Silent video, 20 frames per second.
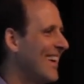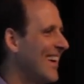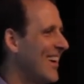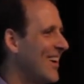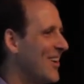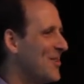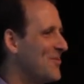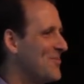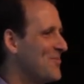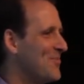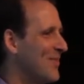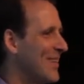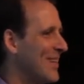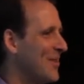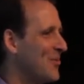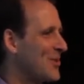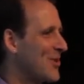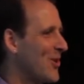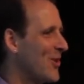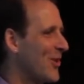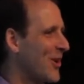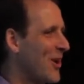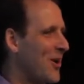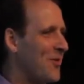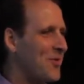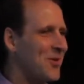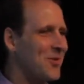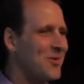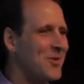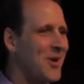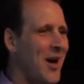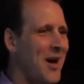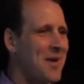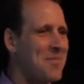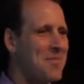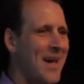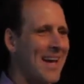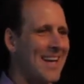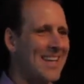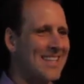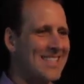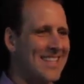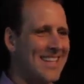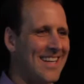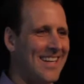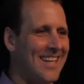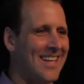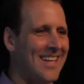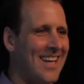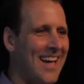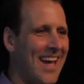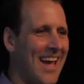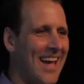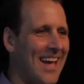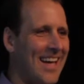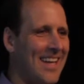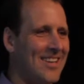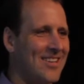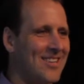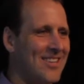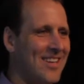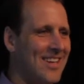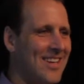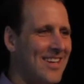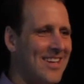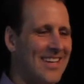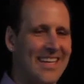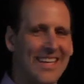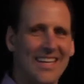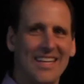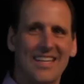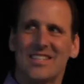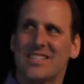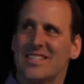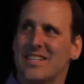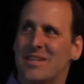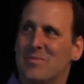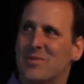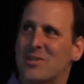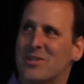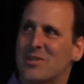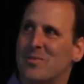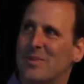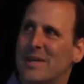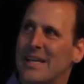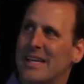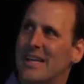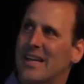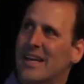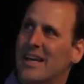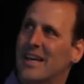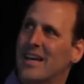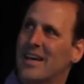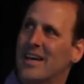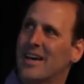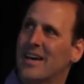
It was on the cover of Time magazine, and it seems to be,